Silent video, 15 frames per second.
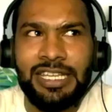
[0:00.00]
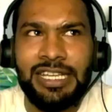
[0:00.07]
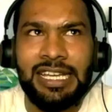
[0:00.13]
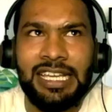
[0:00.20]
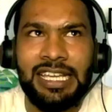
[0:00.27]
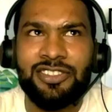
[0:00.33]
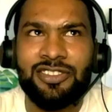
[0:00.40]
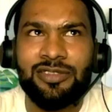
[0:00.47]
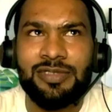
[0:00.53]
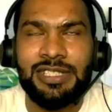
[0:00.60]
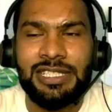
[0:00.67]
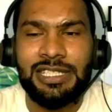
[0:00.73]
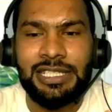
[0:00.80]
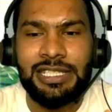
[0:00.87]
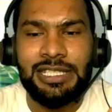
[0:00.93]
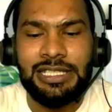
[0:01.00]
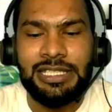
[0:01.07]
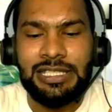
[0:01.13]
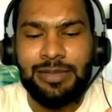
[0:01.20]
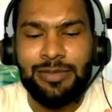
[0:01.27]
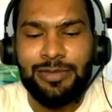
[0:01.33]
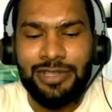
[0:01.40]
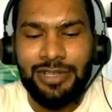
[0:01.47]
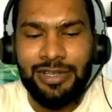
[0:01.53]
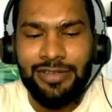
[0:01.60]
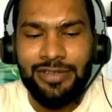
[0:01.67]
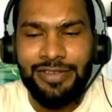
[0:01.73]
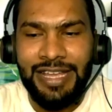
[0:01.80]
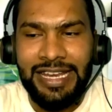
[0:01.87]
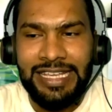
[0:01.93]
has to be some sort
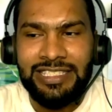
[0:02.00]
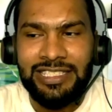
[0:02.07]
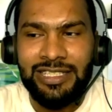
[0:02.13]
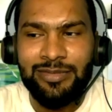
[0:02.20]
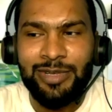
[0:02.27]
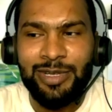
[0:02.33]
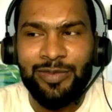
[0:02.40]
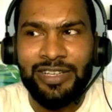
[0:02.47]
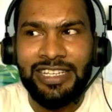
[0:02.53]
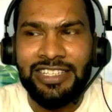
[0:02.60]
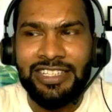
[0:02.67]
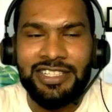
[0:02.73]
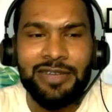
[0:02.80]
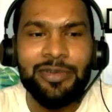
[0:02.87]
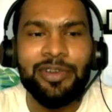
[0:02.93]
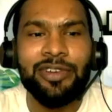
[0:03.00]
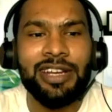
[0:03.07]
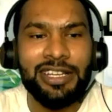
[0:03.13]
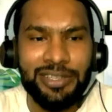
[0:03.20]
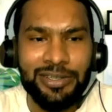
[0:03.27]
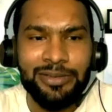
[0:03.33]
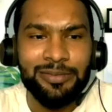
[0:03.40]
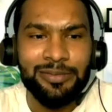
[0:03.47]
of connection between interviewer and you.